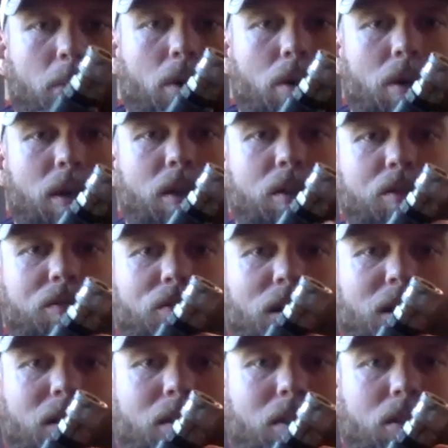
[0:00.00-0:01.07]
part is
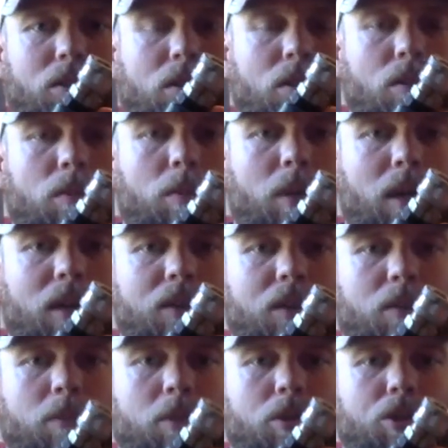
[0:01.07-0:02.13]
finding this little
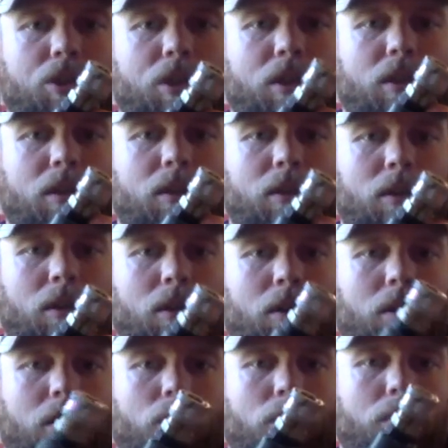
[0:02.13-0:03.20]
plastic bushing
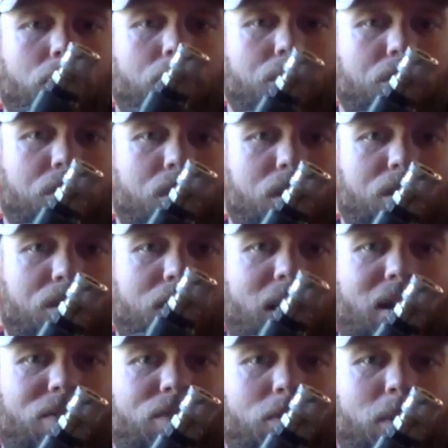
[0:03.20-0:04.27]
that reduces this
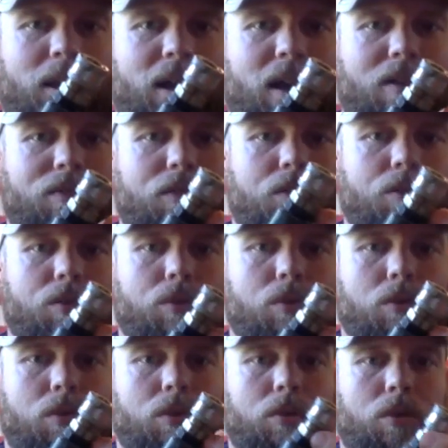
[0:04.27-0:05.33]
down from half
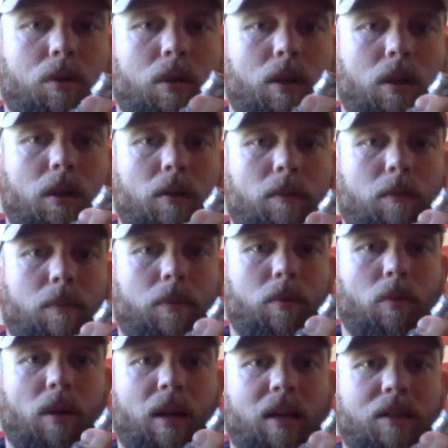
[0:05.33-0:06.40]
to
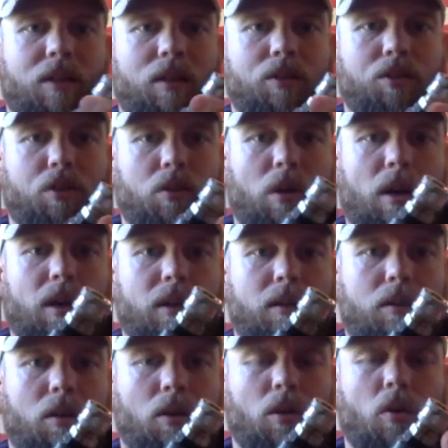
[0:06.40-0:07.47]
3/8 inch
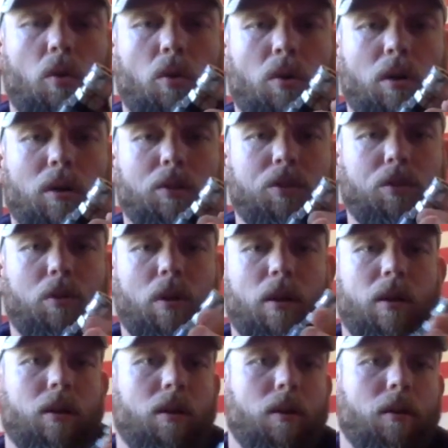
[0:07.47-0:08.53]
thread or 1/4 inch
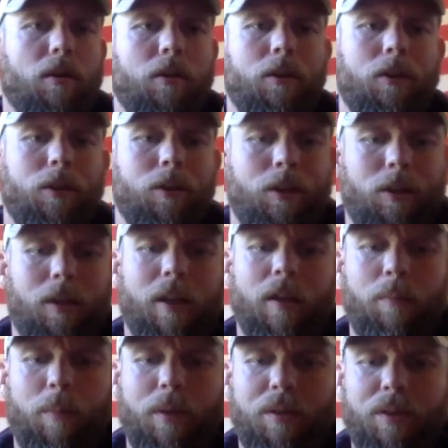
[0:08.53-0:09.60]
thread or
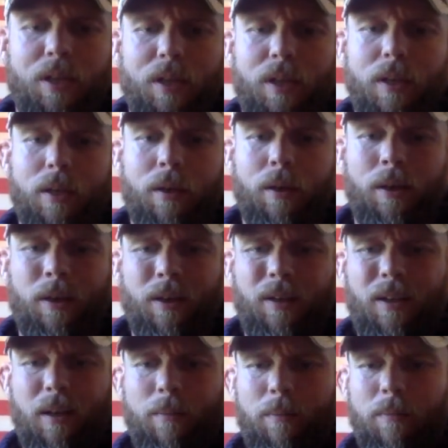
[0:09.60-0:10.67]
NPT.
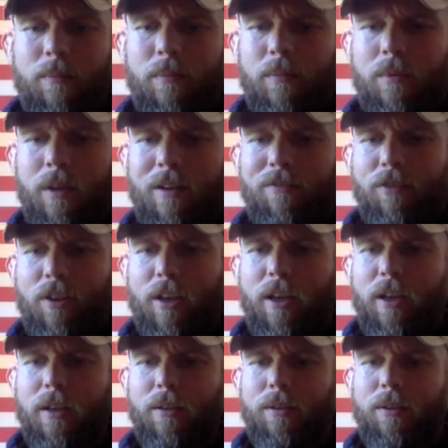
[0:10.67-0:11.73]
I
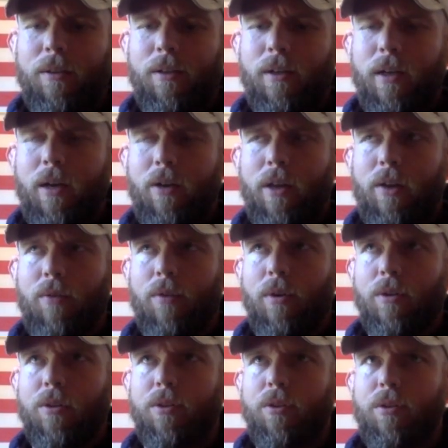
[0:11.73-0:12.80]
forget how that
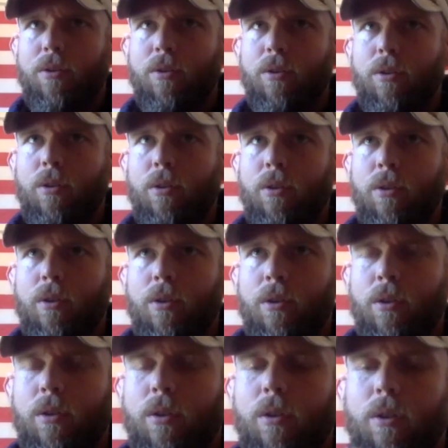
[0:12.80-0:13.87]
works.
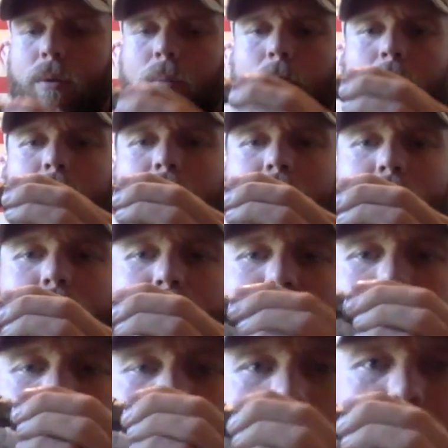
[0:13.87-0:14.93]
But
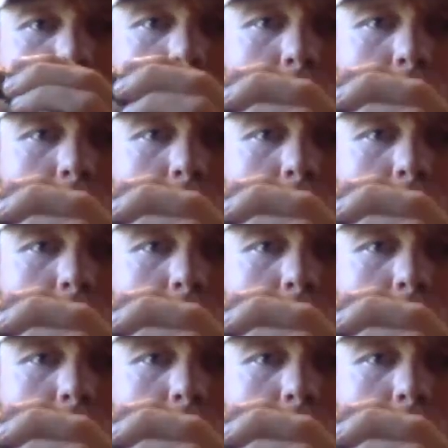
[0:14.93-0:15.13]
anyway, this is